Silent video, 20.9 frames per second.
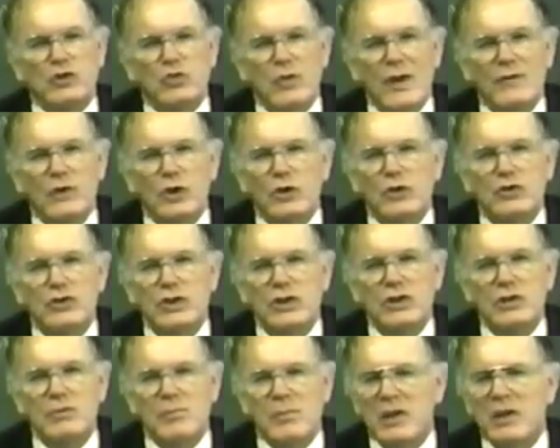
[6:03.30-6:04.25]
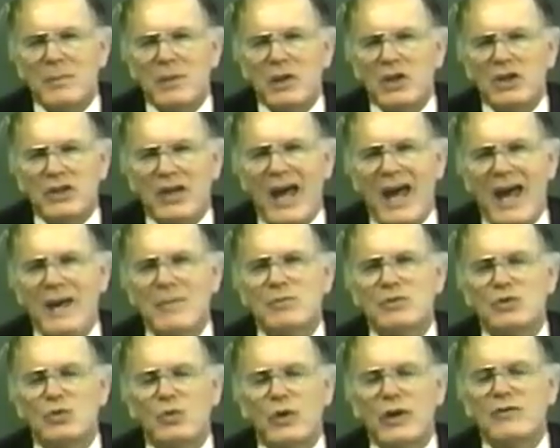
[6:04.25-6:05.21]
Revolution many, many
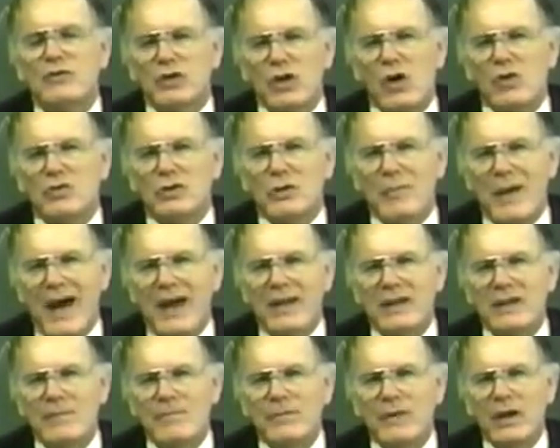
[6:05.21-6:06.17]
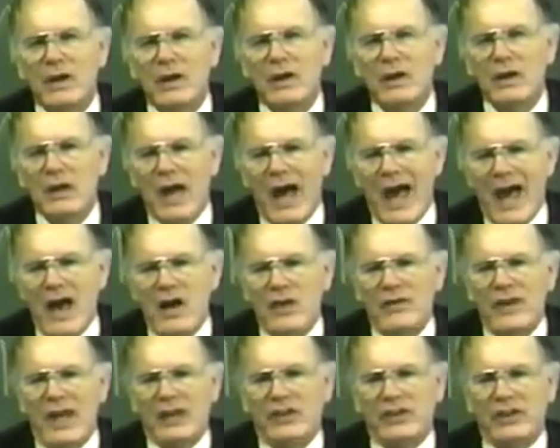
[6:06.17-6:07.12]
times. We've talked about it
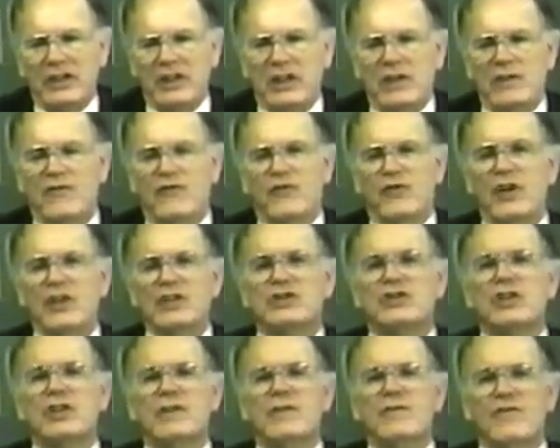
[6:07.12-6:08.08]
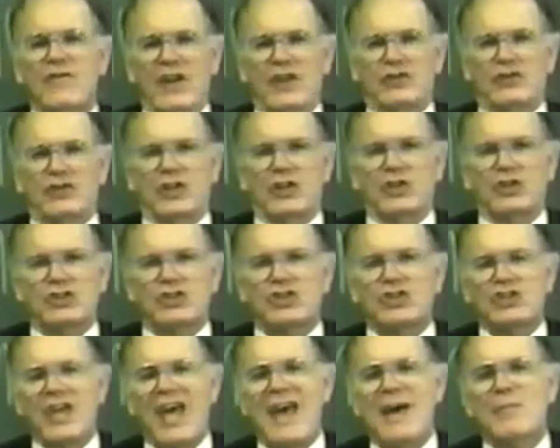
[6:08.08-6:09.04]
how that the French Convention
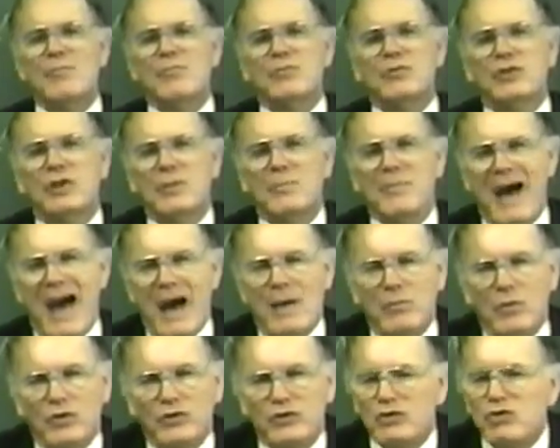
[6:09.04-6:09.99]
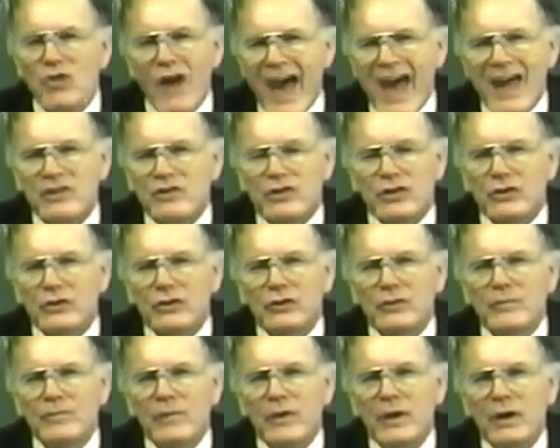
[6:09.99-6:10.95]
stamped the Bible, tried
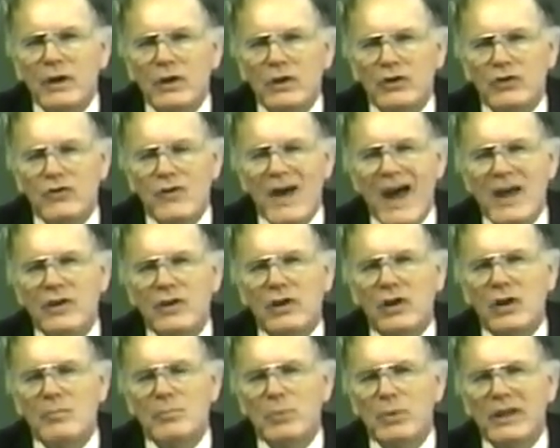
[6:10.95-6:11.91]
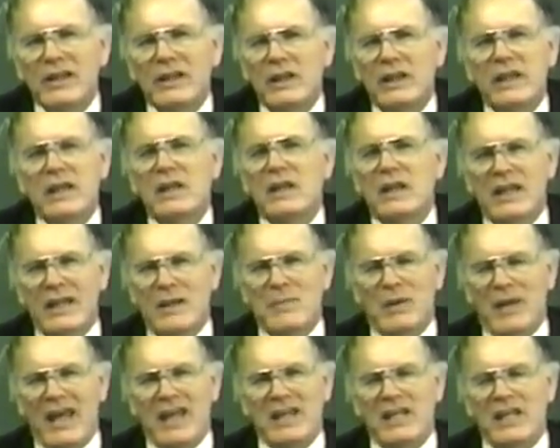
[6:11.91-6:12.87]
to, tried to completely
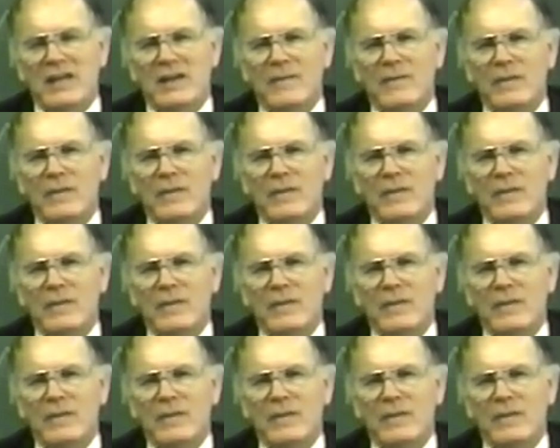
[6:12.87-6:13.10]
eliminate it.